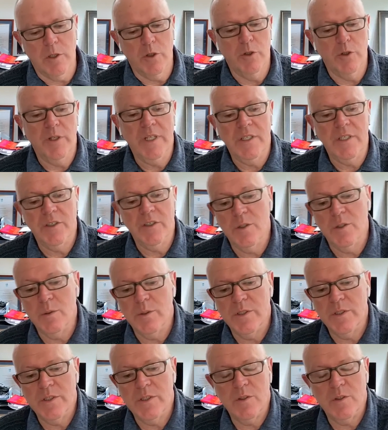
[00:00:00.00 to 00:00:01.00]
alluding
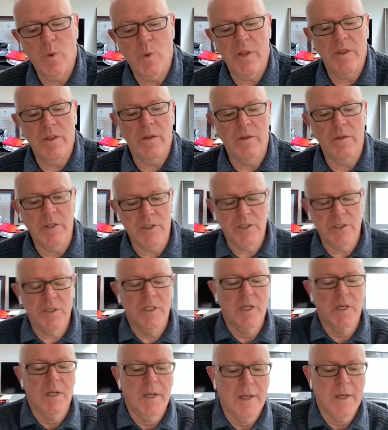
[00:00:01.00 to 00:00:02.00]
to as to whether
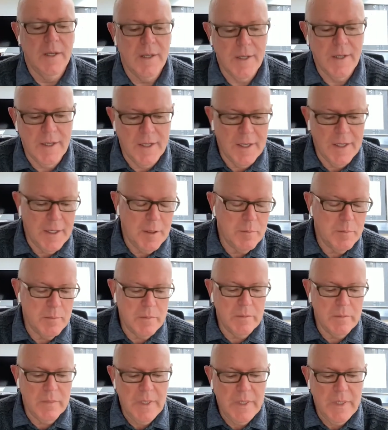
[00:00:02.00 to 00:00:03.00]
this
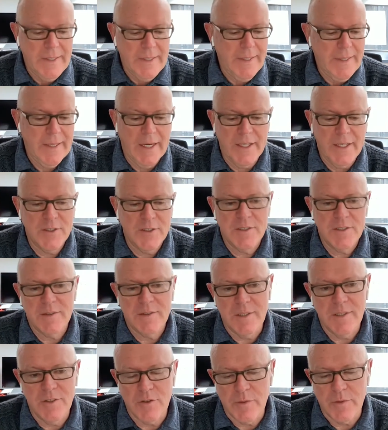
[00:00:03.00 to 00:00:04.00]
um,
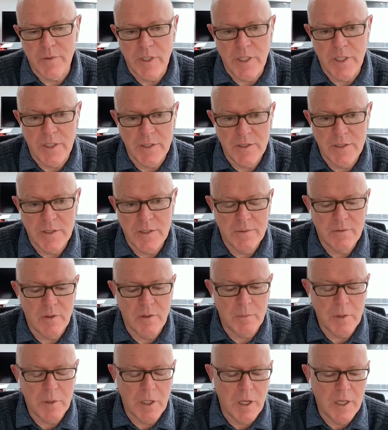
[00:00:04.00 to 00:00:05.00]
indicates intravenous
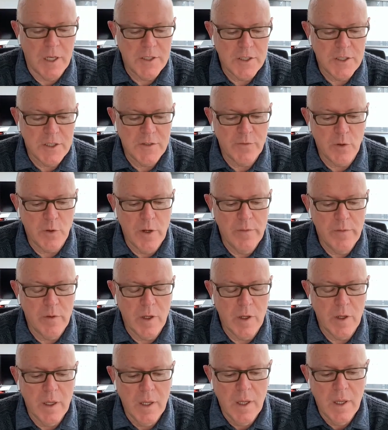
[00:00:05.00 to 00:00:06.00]
thrombolysis
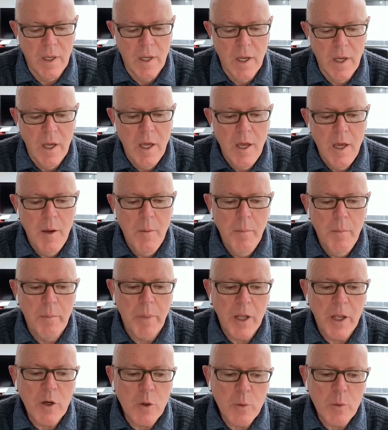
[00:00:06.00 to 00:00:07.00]
forever.
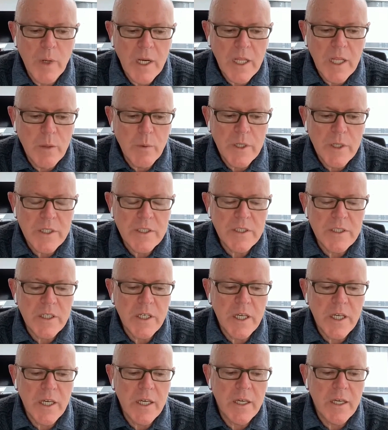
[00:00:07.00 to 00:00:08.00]
But already we're
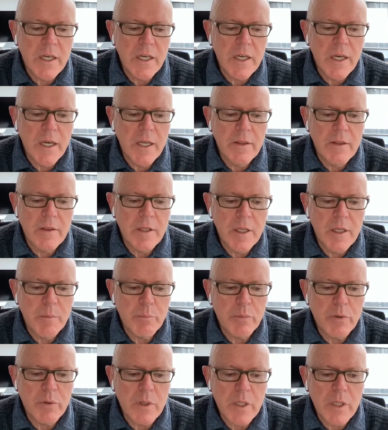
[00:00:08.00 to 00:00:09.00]
seeing in the
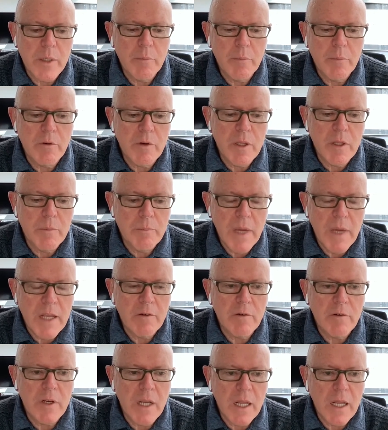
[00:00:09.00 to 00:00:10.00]
preliminary
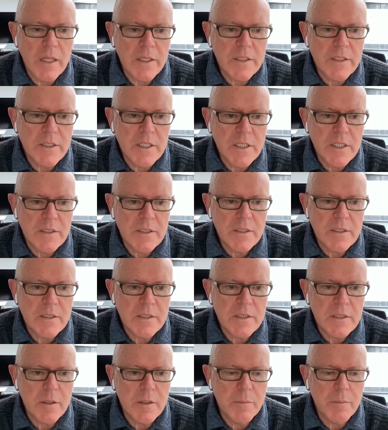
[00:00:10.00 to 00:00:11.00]

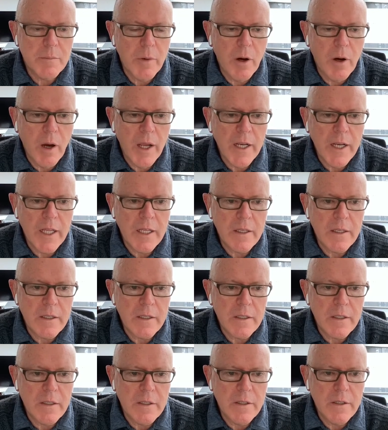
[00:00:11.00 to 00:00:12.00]
meta-analyses
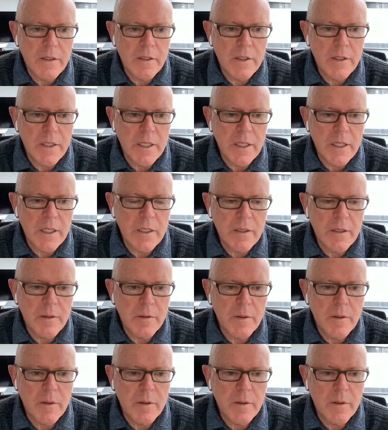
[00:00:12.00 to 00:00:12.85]
combining the